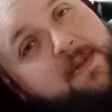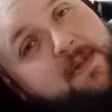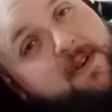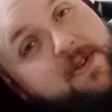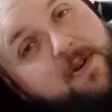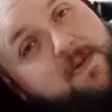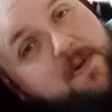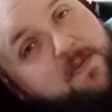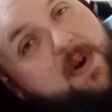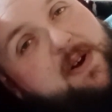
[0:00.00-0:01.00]
thought, no,
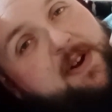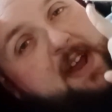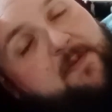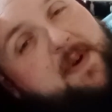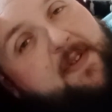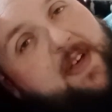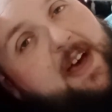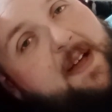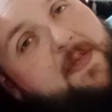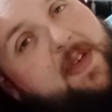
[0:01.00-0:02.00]
we're going to have a bit of
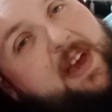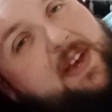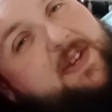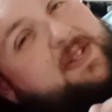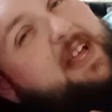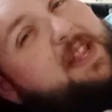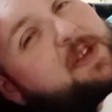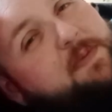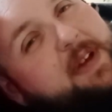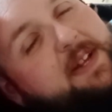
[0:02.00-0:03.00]
that, and they
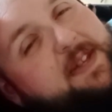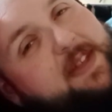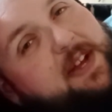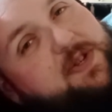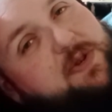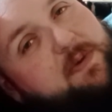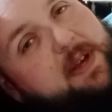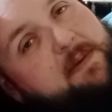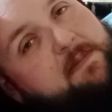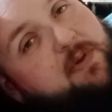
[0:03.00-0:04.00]
slightly updated their
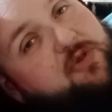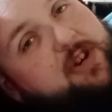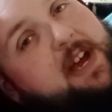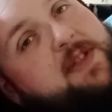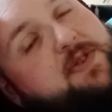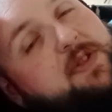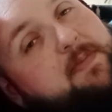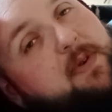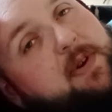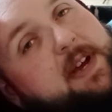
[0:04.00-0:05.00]
tooling, put chains on the
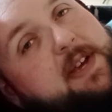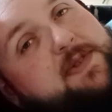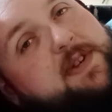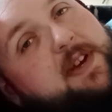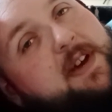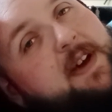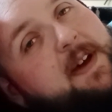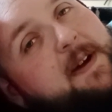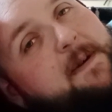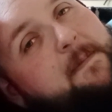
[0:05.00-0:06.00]
bogies,
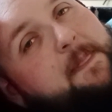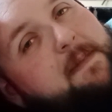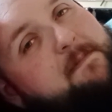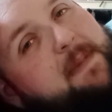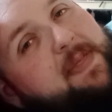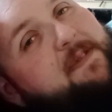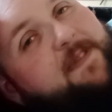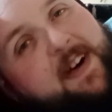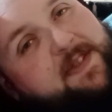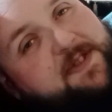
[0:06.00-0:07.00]
made the
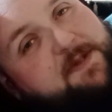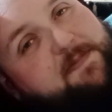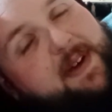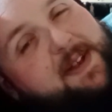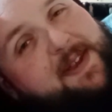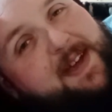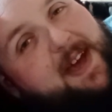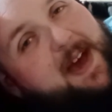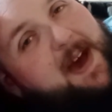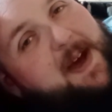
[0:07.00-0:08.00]
fans spin,
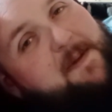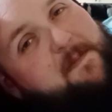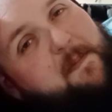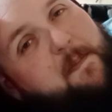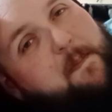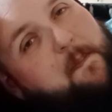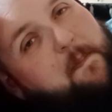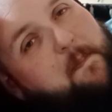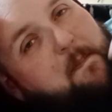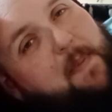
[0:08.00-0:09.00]
and
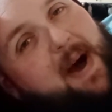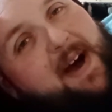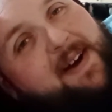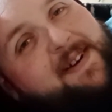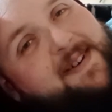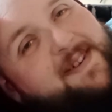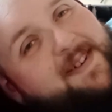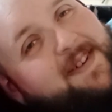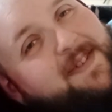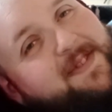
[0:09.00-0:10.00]
bang,
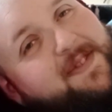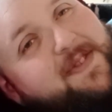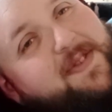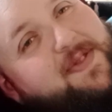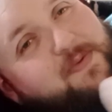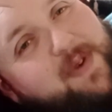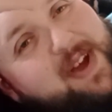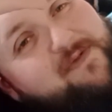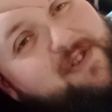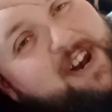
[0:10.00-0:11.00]

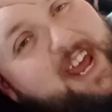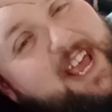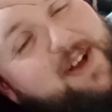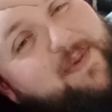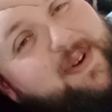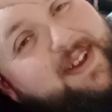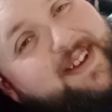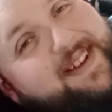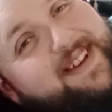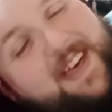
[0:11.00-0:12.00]
380 quid.
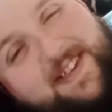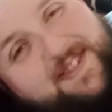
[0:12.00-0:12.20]
That's the